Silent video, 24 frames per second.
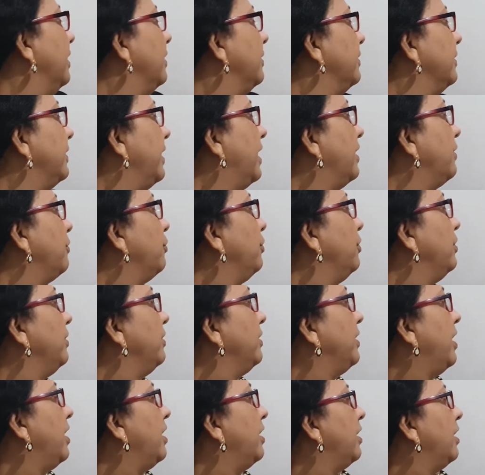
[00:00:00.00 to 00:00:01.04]
there
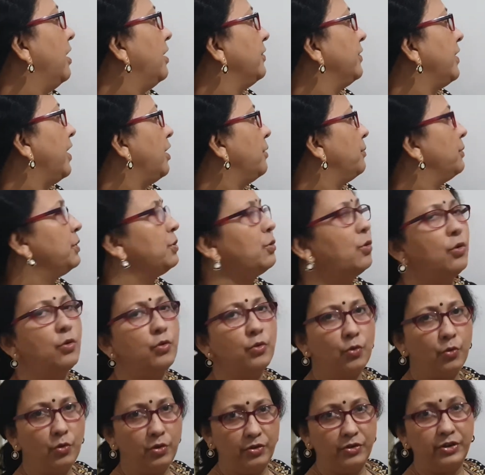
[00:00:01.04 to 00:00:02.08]
will be no
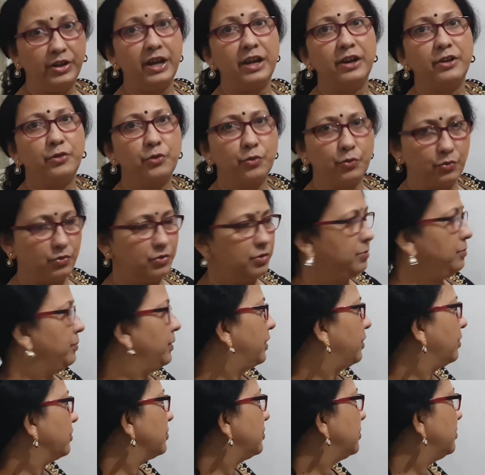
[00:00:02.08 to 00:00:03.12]
real root,
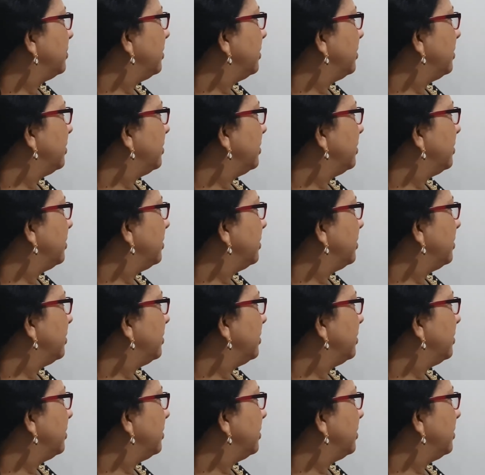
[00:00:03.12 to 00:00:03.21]
because